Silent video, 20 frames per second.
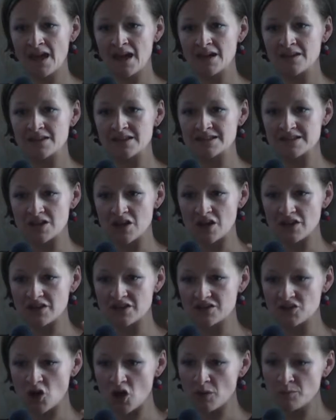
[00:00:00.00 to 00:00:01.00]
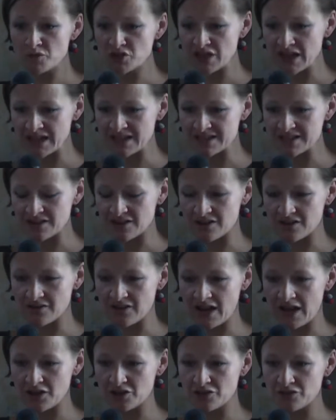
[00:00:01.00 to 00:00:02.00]
these objects are
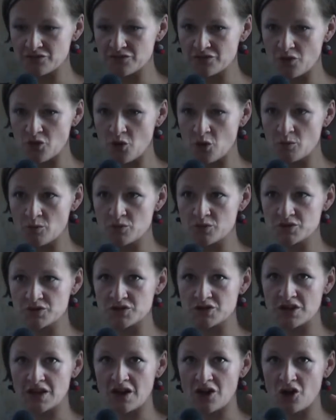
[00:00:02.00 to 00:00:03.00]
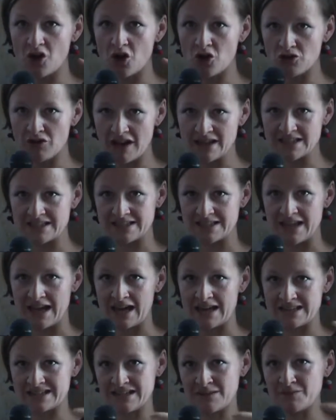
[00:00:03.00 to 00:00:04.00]
kind of almost auraticized.